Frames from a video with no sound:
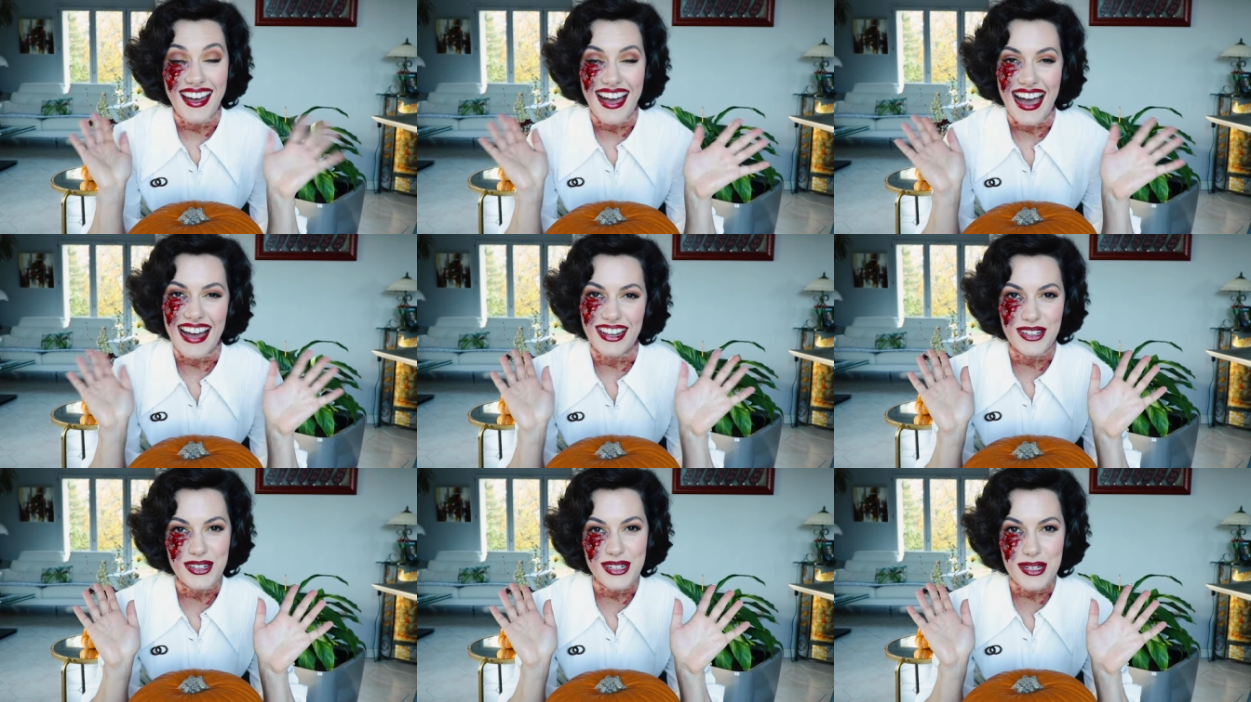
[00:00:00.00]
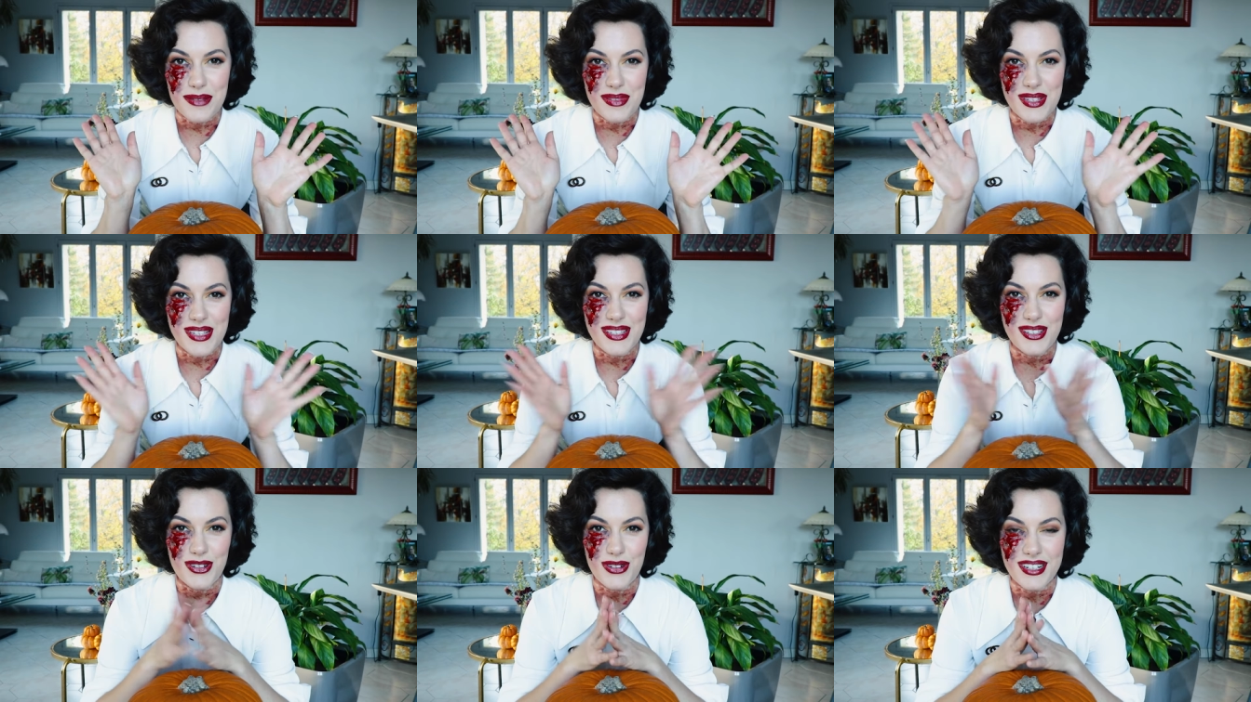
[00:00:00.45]
Hello
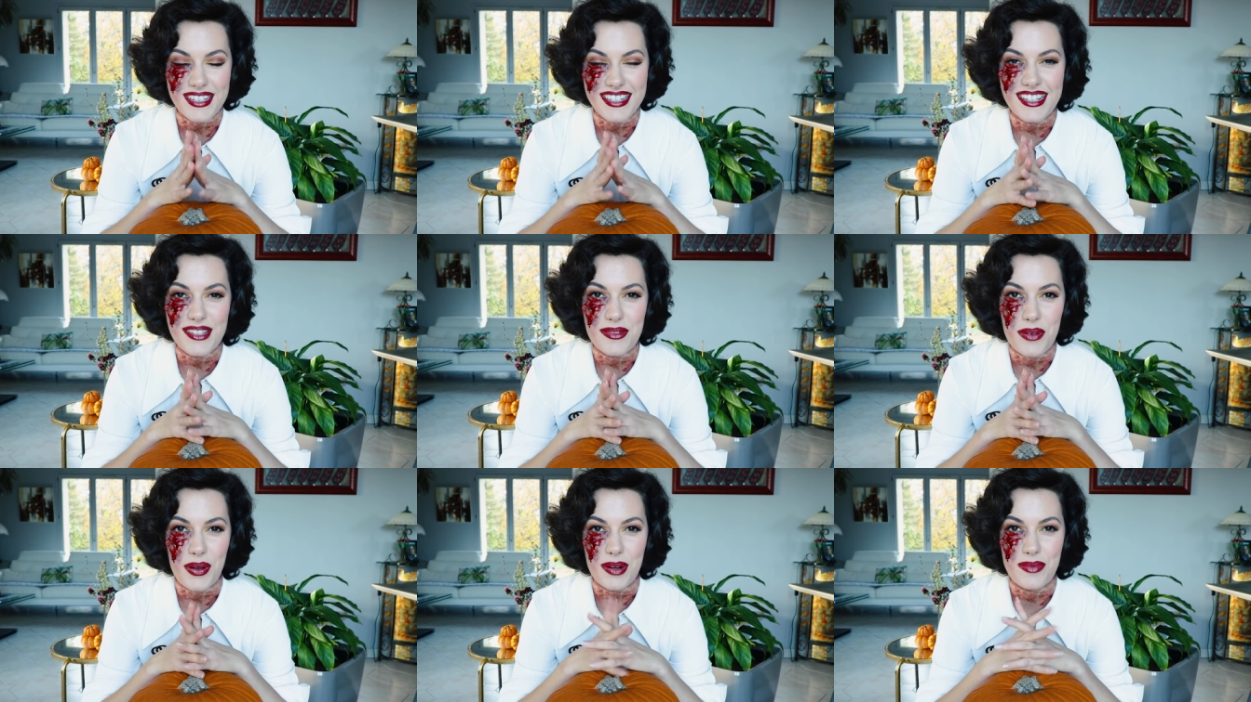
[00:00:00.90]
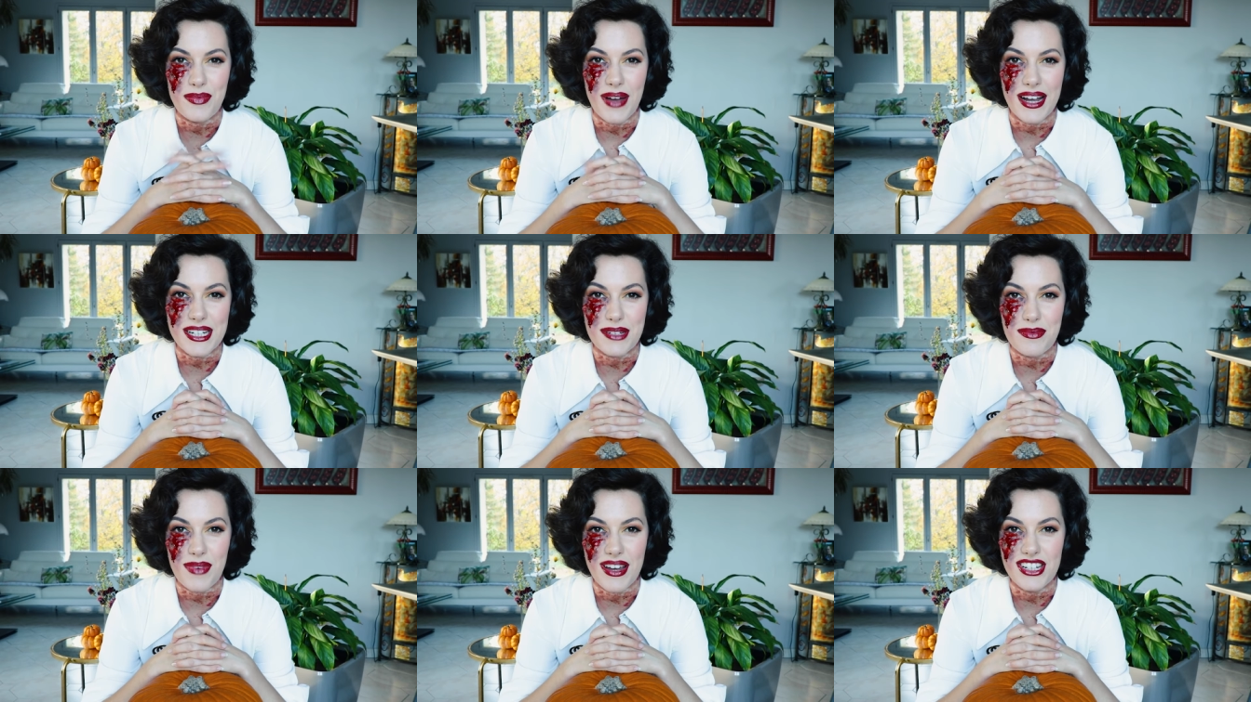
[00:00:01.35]
Tipsters and Tricksters, welcome
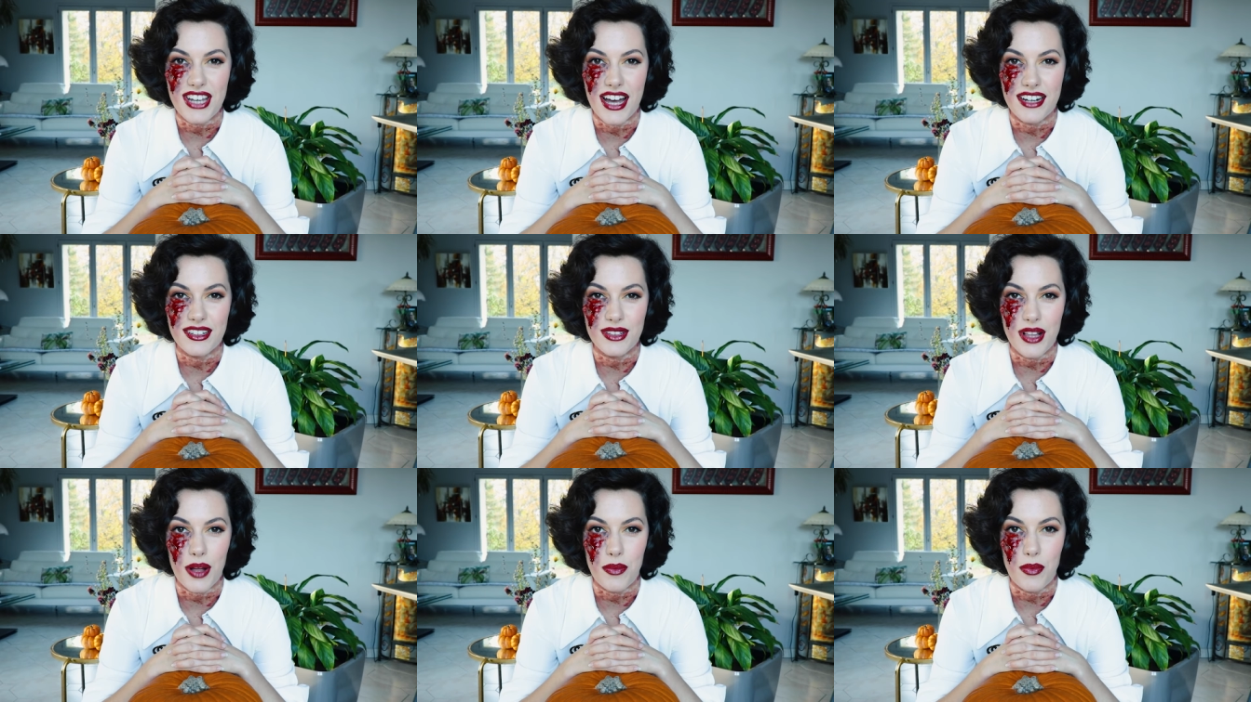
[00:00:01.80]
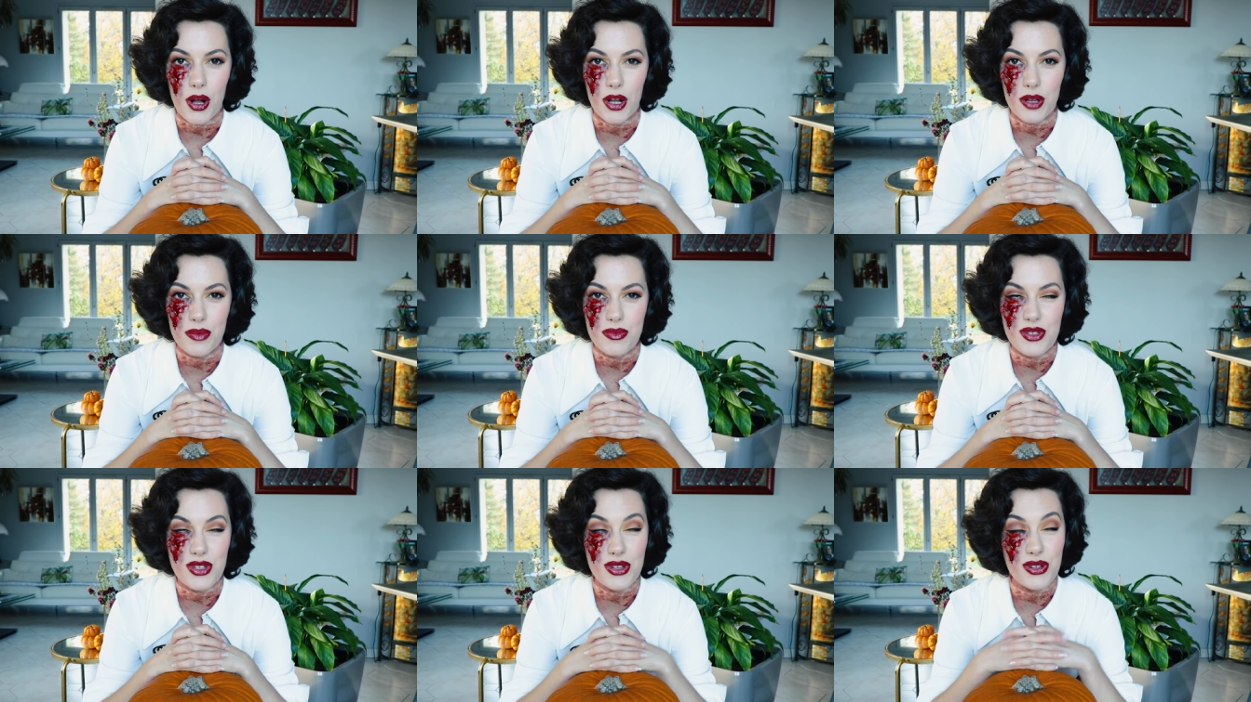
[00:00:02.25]
back to my channel and
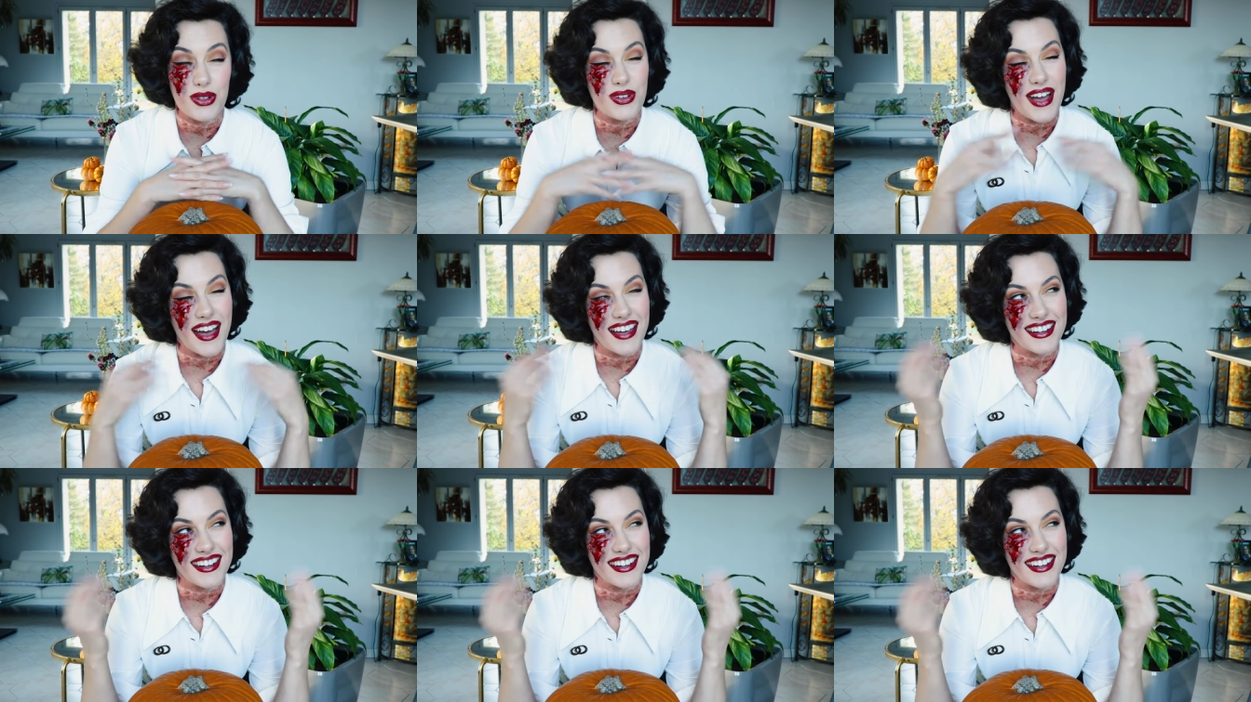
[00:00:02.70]
welcome to